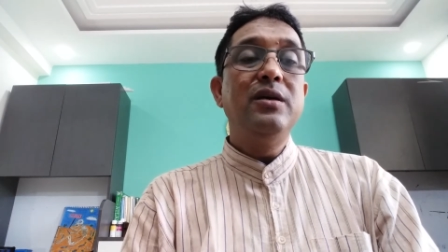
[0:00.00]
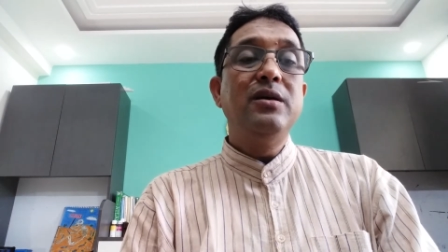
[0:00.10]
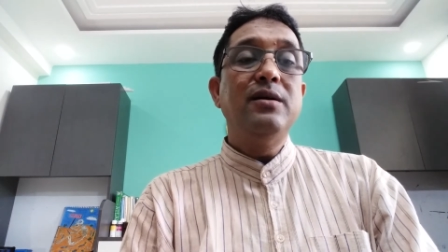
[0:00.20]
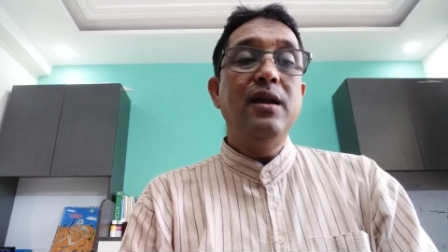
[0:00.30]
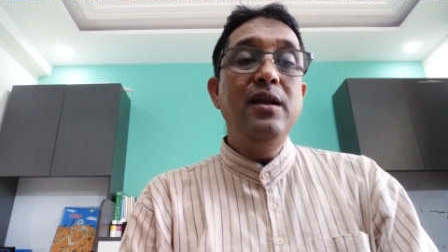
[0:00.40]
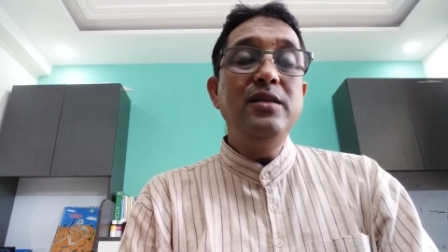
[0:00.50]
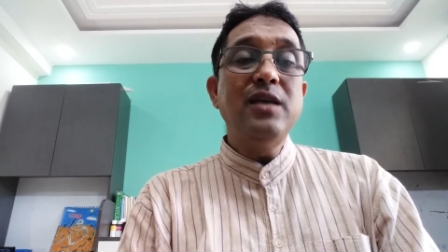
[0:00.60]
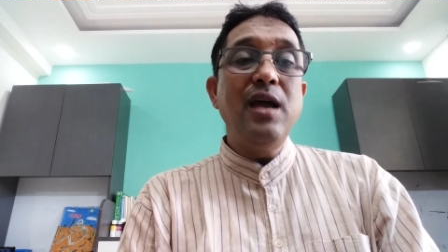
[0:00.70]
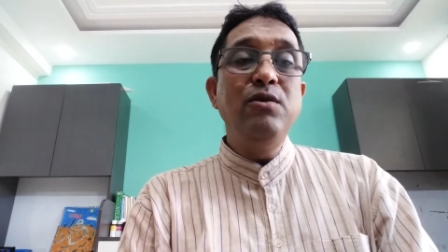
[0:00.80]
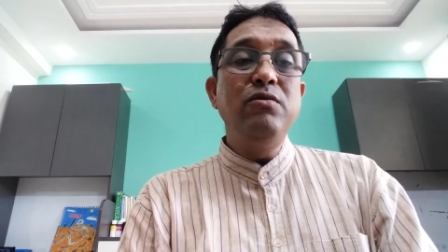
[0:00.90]
early
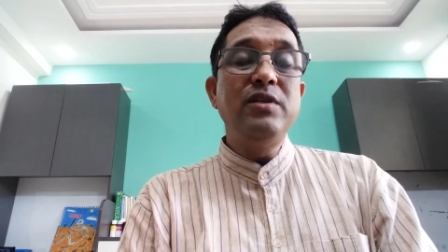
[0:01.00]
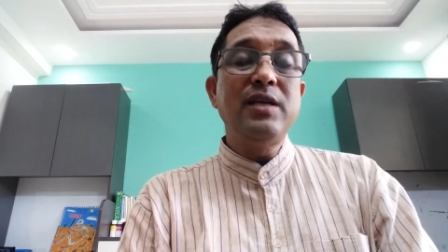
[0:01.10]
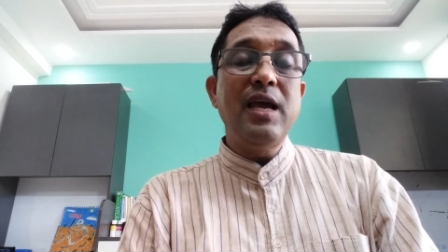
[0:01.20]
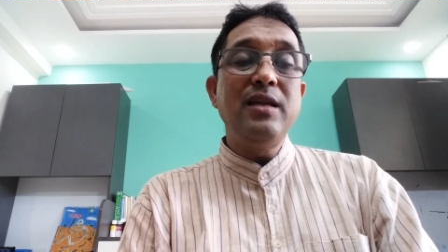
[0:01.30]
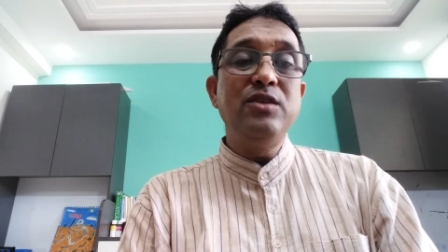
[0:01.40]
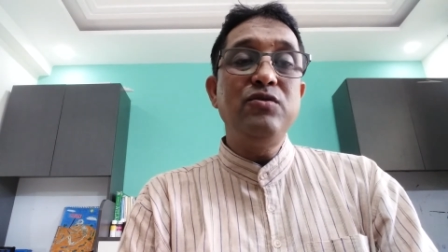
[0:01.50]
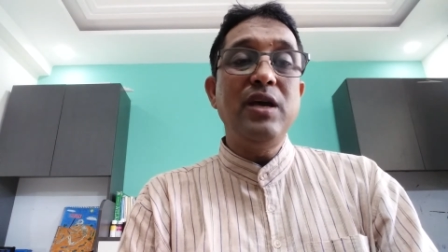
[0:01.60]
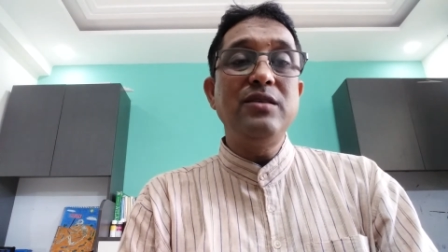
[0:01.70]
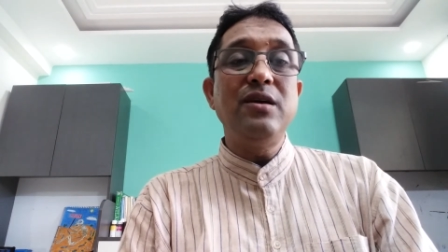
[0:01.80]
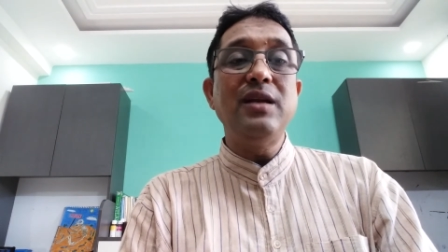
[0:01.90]
childhood care
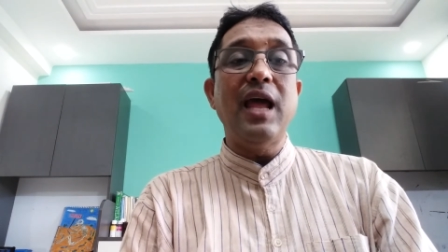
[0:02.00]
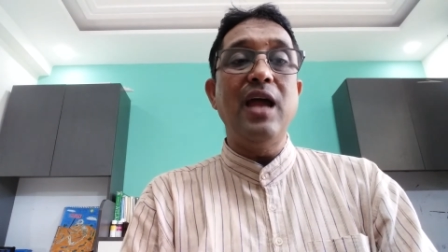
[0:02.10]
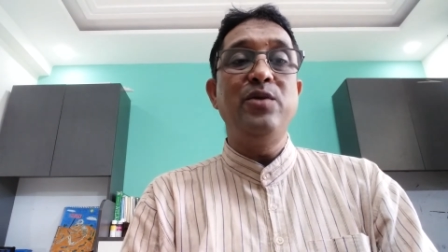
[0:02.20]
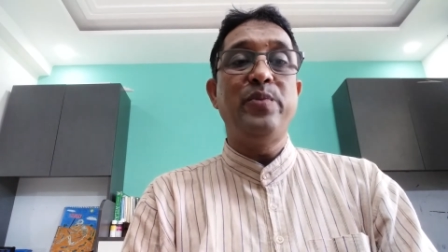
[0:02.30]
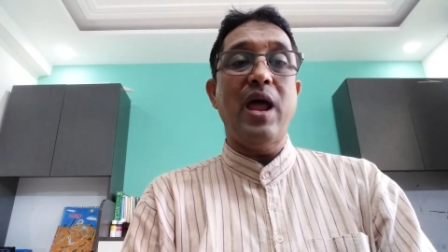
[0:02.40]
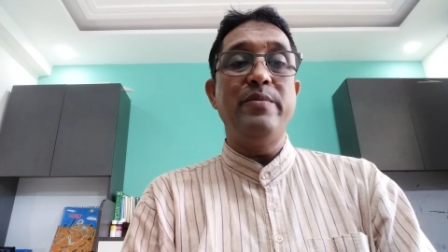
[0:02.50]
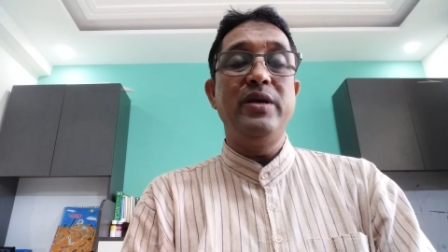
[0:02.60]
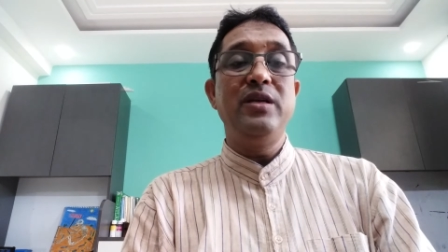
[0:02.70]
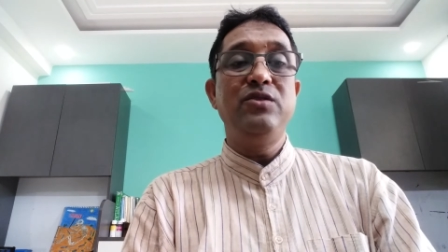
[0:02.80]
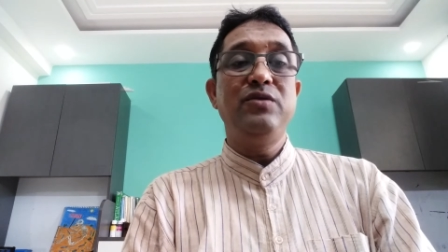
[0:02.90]
education and
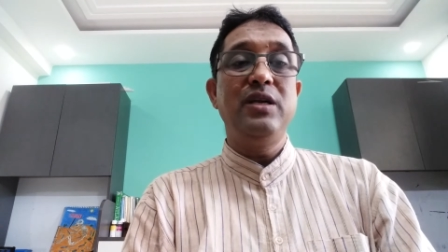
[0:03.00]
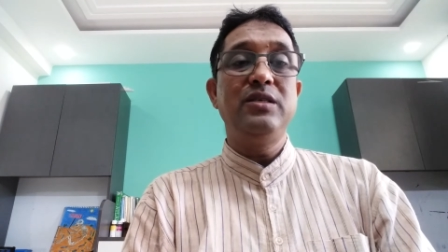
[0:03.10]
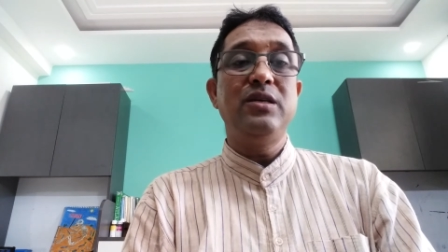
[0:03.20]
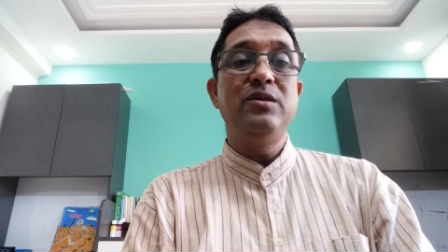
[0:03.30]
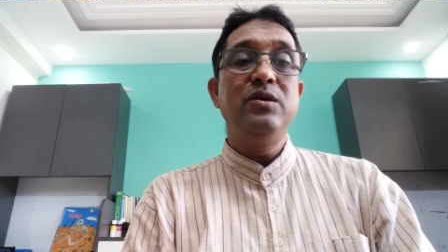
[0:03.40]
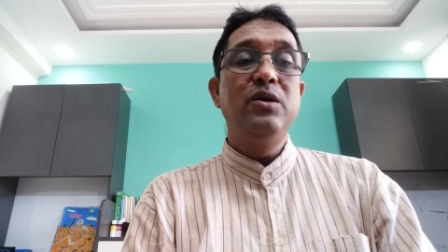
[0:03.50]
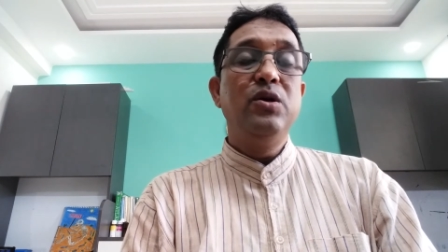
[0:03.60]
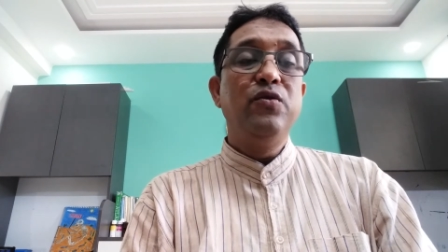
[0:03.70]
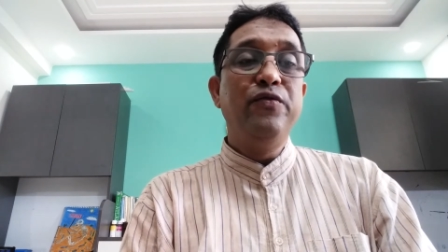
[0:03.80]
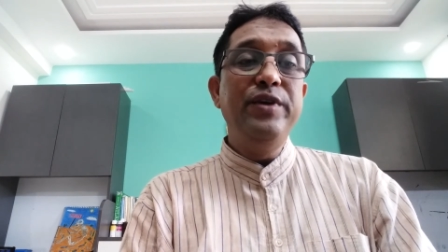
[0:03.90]
primary education,
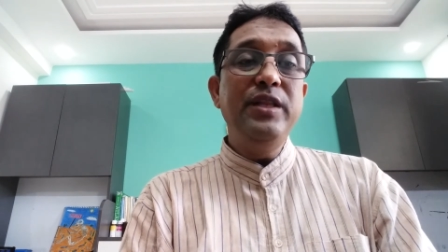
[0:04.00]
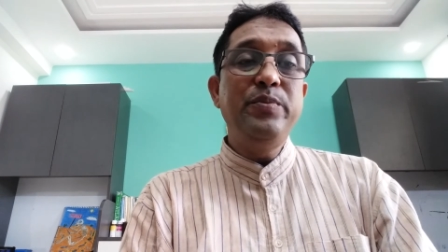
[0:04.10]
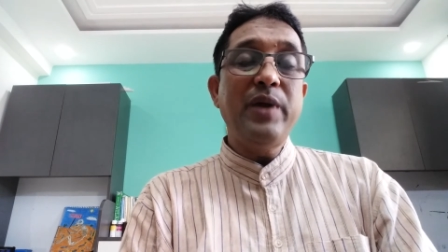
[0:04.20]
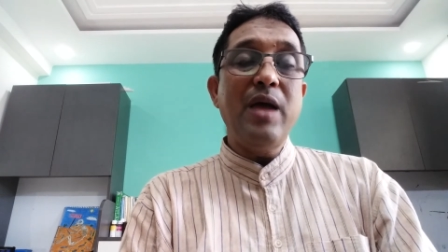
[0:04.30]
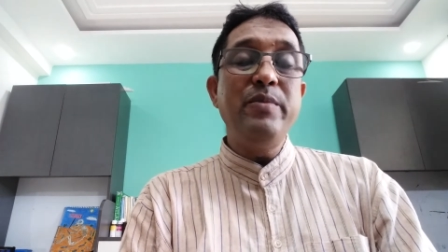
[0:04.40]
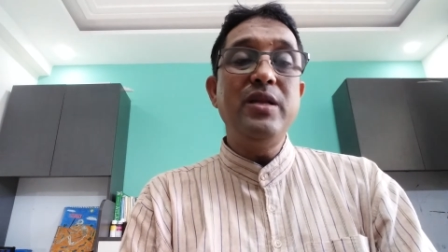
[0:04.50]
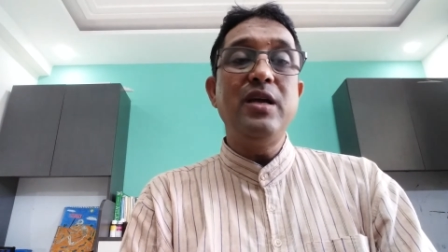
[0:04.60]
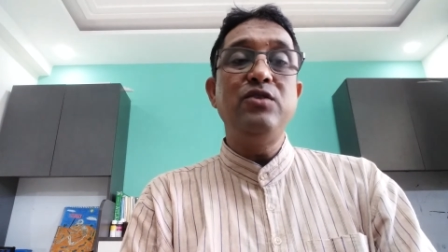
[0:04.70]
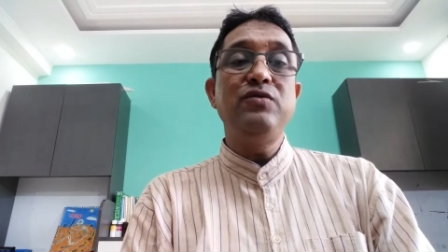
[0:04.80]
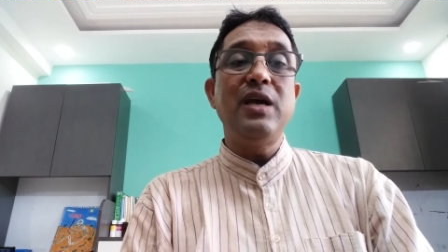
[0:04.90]
with primary
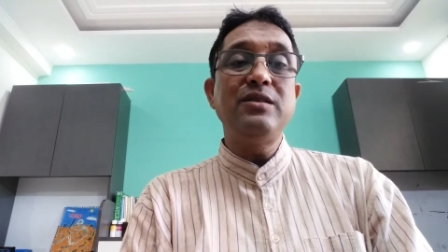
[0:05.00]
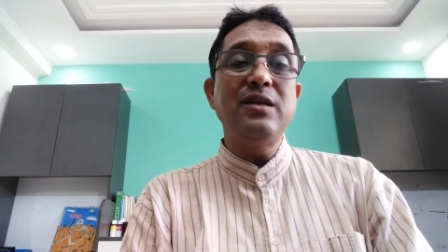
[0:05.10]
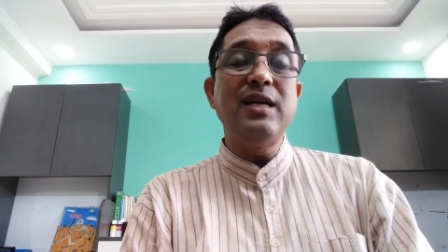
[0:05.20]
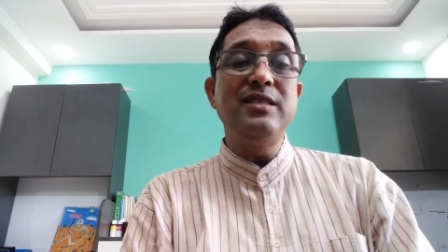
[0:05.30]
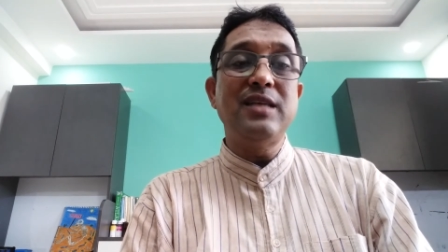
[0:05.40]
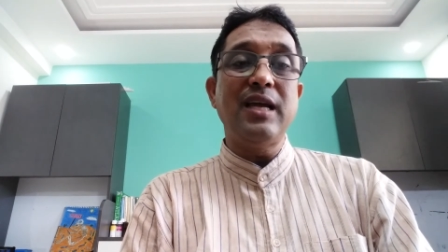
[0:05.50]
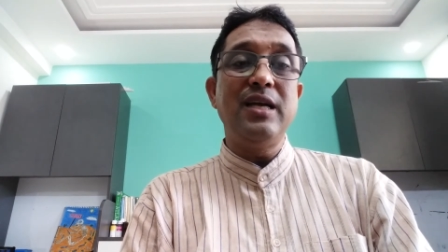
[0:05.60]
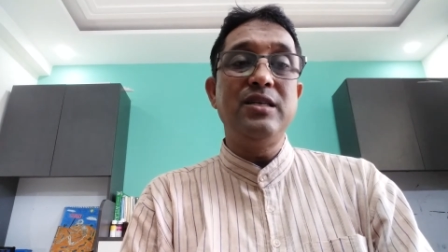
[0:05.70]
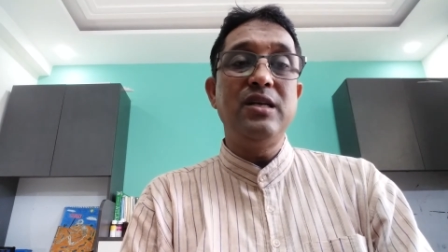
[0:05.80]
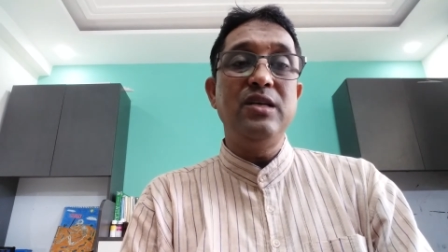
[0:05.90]
education and
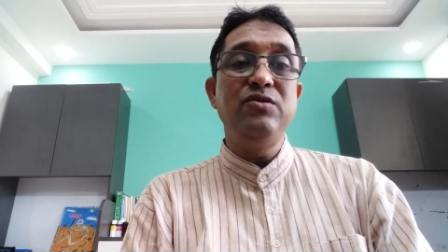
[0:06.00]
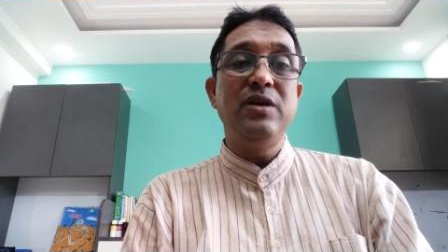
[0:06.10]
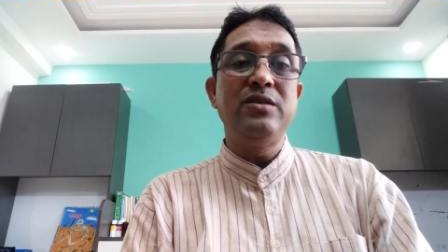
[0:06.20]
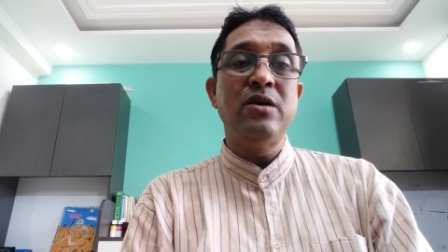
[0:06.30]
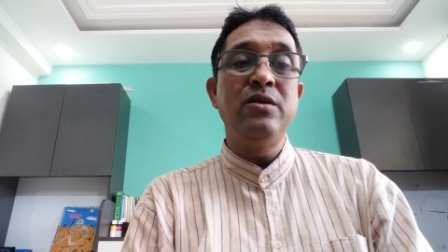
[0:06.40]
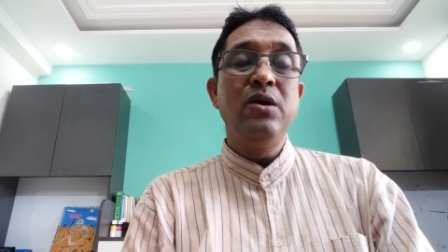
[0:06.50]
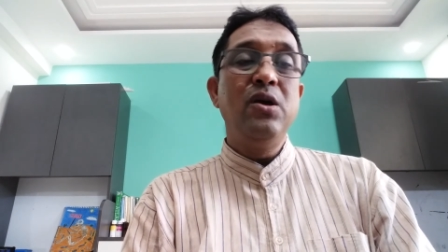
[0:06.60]
secondary education.